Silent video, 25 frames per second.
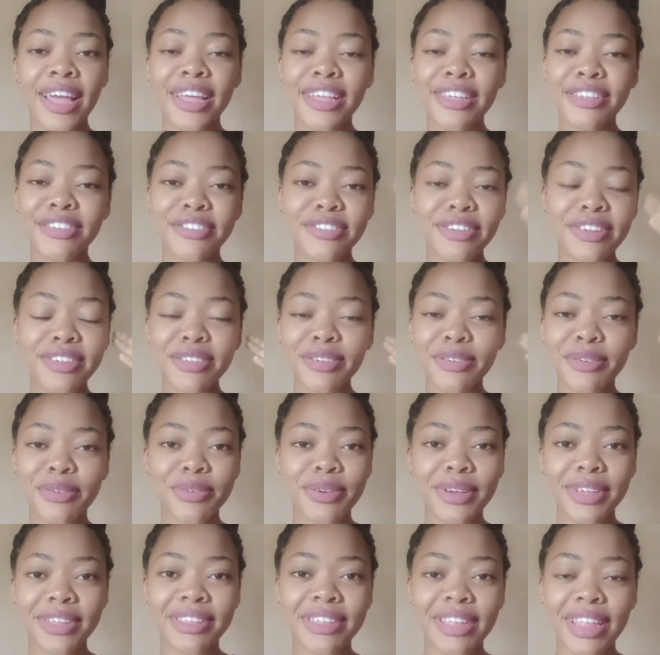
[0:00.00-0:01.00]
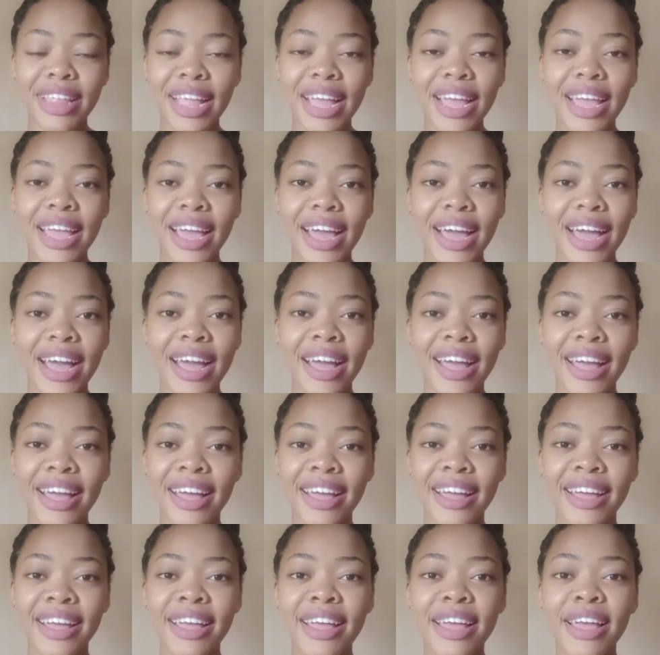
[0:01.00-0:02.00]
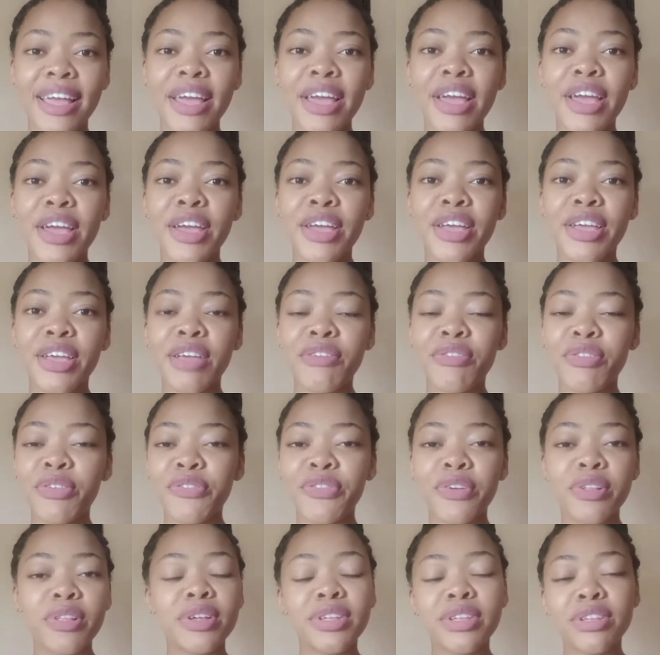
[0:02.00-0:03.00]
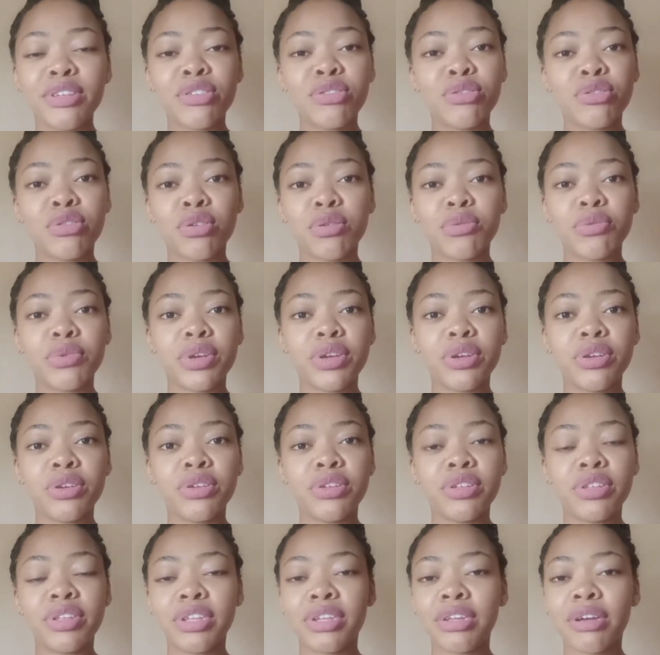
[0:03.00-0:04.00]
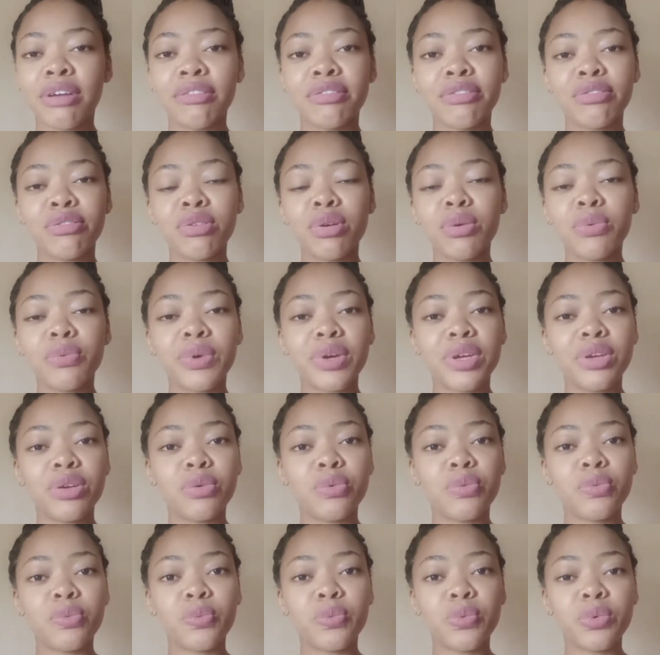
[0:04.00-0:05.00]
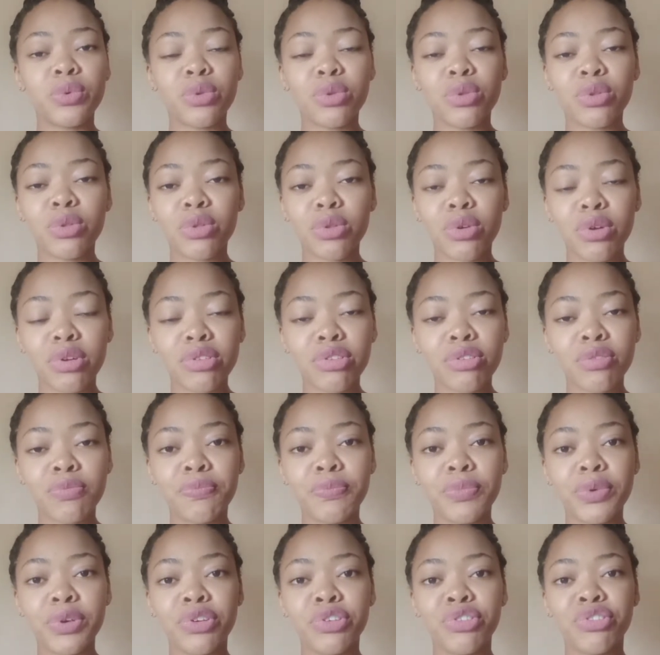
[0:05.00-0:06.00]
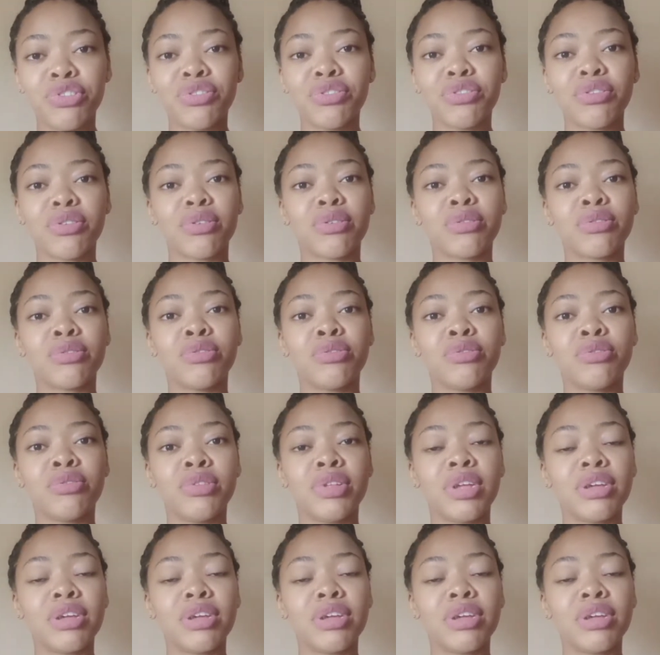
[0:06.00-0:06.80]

It's just crazy. Like, if you follow this story, there is no way you would not be shocked.